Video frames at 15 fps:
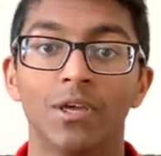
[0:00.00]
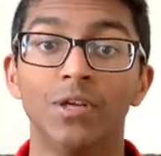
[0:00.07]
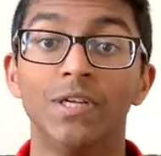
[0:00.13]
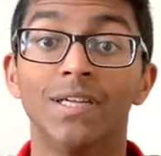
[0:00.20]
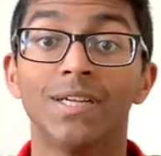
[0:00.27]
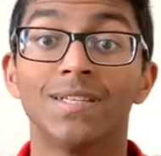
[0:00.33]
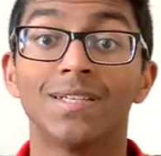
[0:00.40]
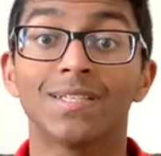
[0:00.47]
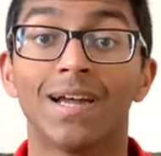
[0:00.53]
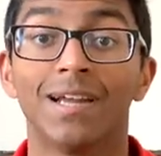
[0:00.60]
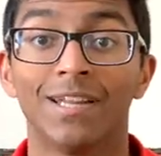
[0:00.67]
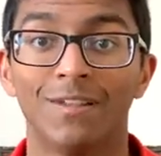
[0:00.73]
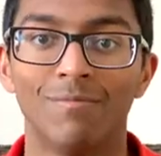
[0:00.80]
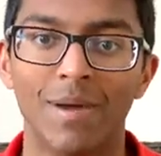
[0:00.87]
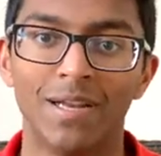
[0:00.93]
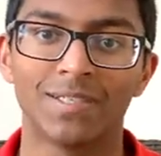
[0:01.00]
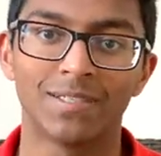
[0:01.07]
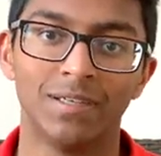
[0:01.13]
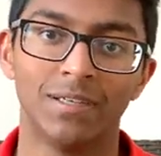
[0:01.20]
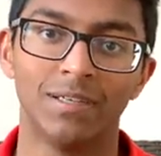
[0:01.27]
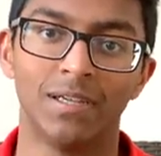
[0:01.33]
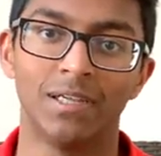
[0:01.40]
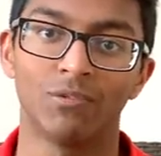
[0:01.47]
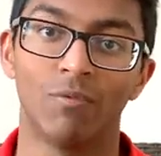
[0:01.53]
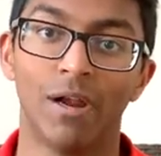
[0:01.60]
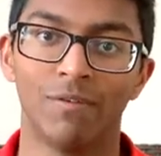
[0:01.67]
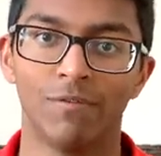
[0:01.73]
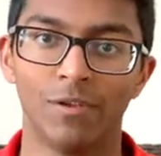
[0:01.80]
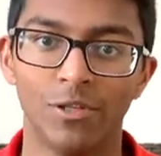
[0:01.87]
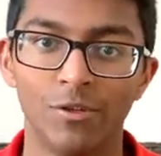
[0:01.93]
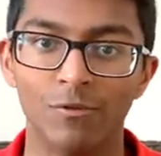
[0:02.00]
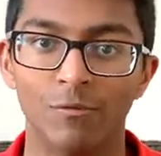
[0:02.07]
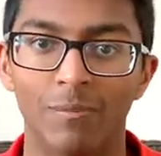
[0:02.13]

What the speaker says: You need to decide if medicine is right for you